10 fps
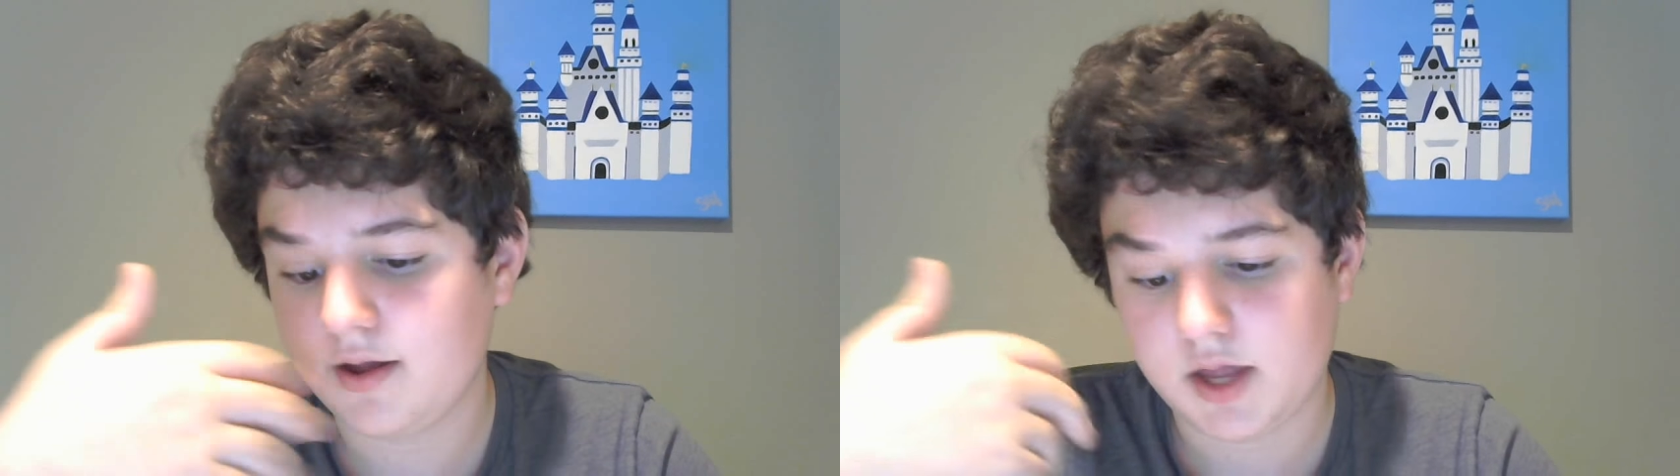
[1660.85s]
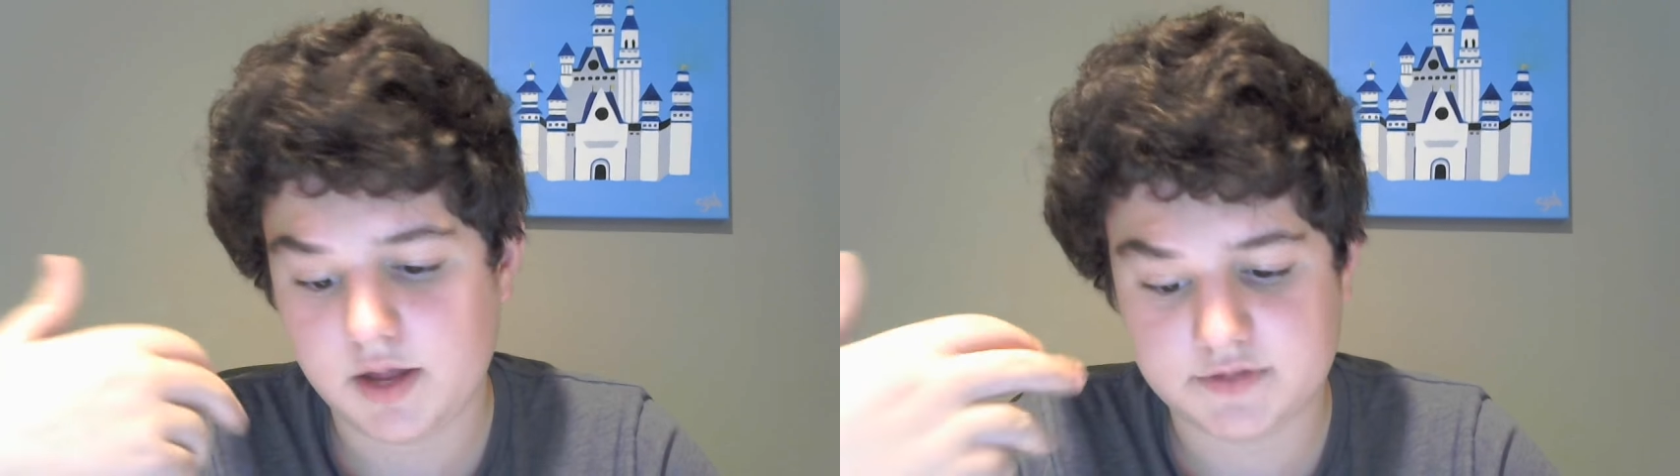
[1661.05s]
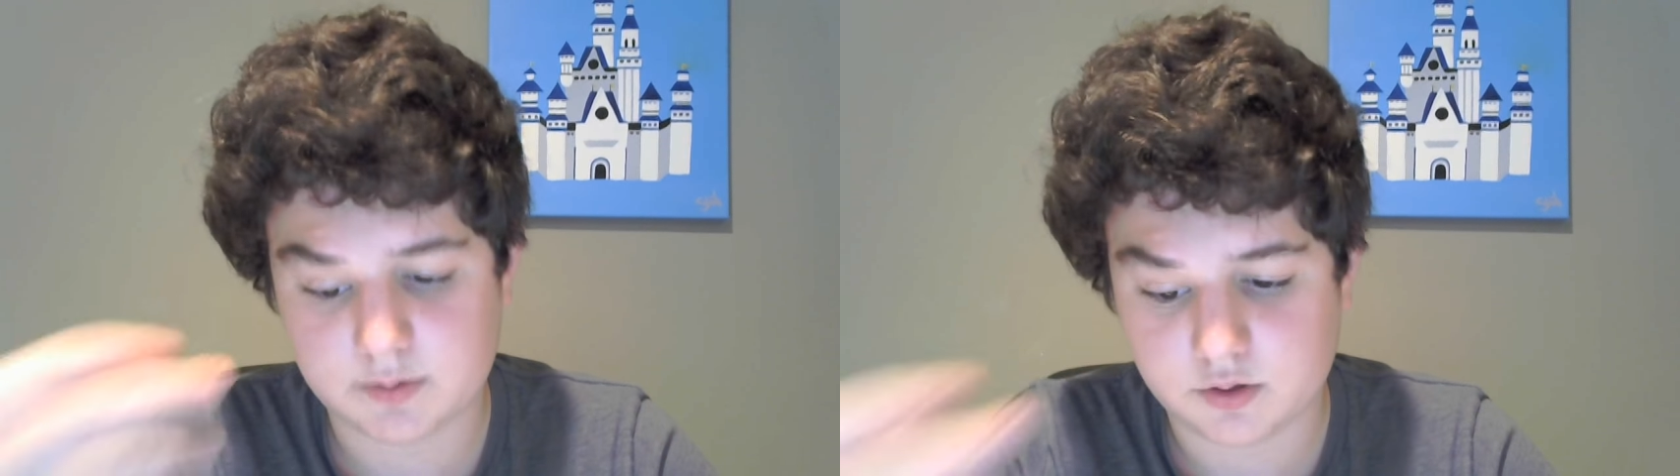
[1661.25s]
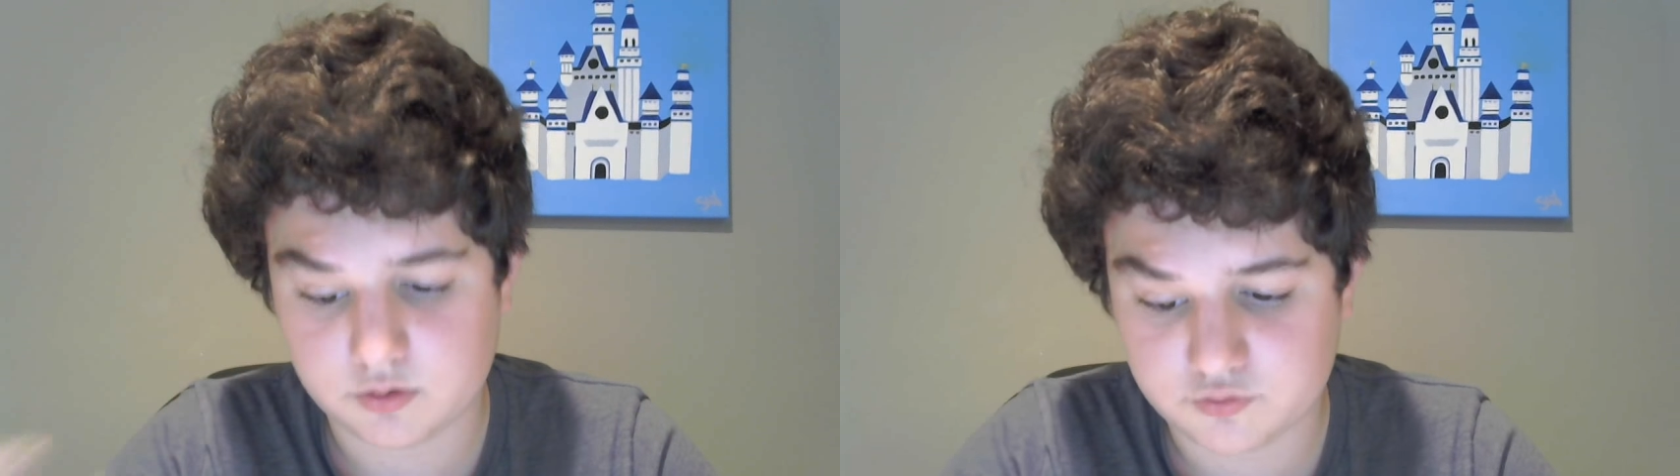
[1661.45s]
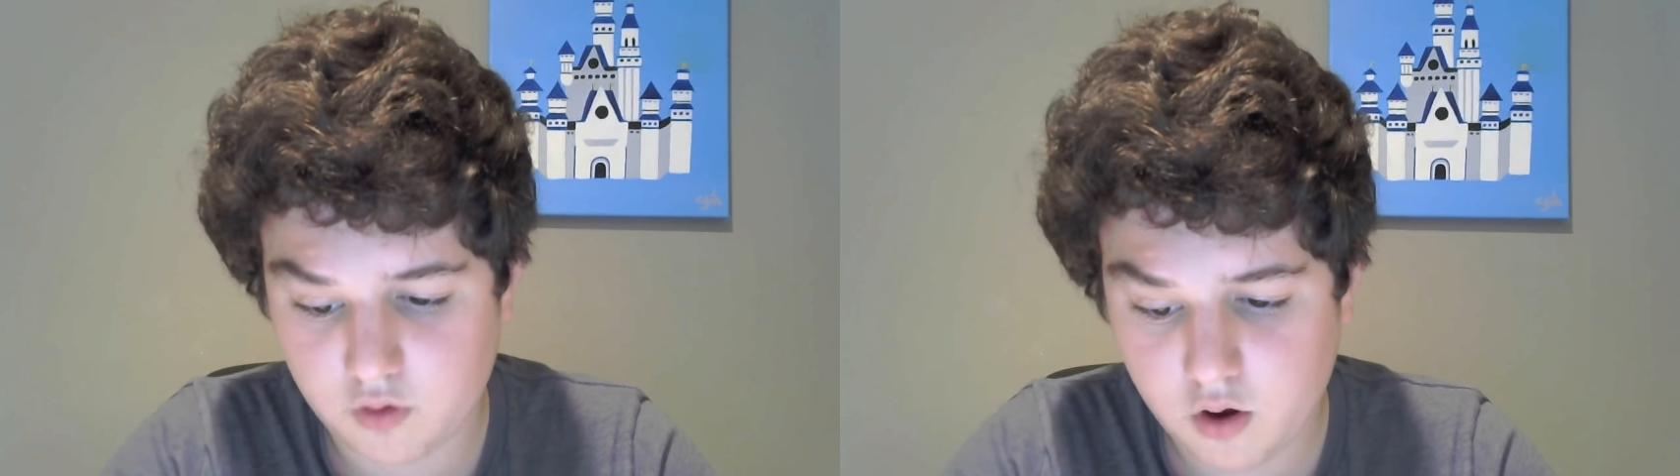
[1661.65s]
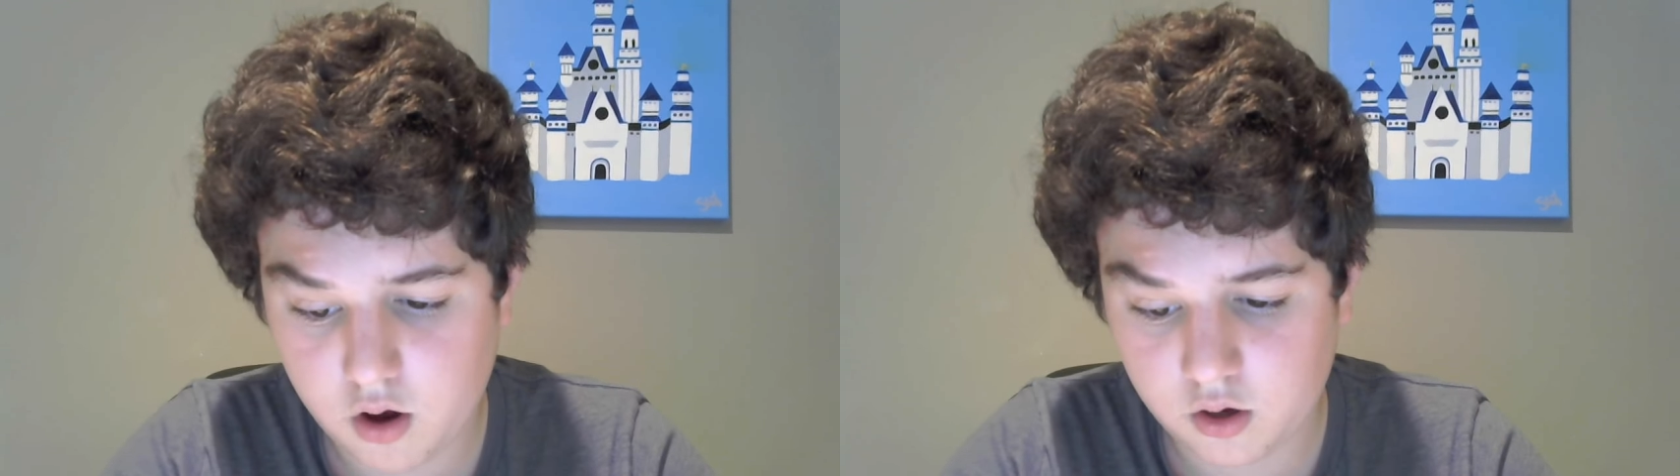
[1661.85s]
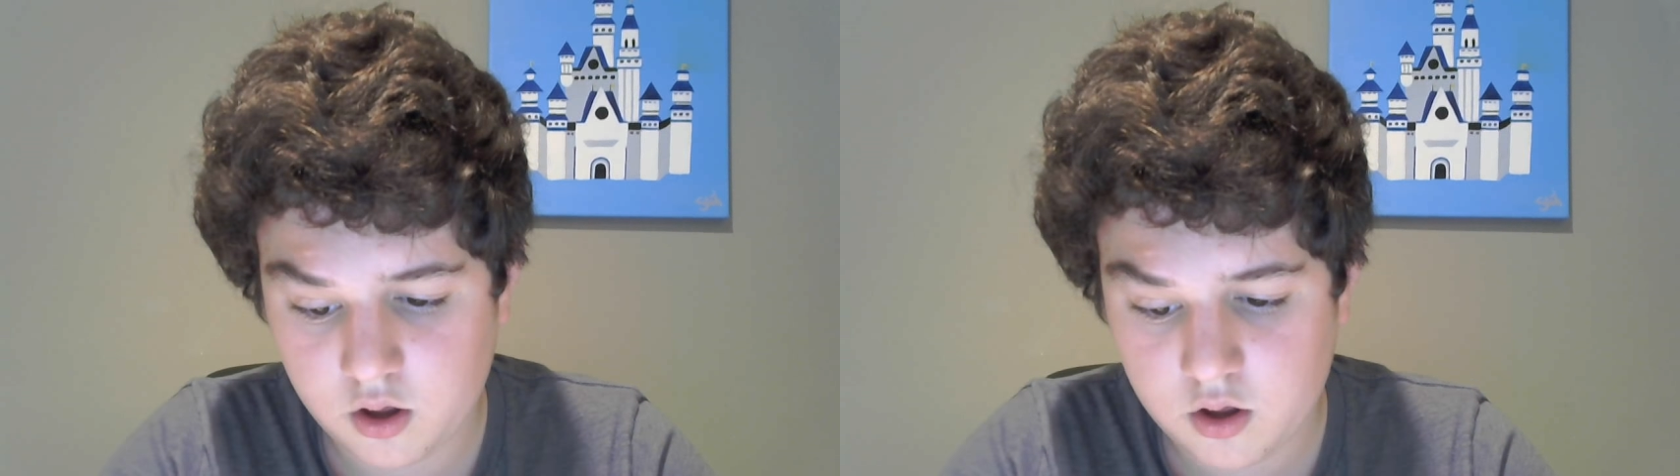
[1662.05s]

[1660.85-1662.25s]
if something goes wrong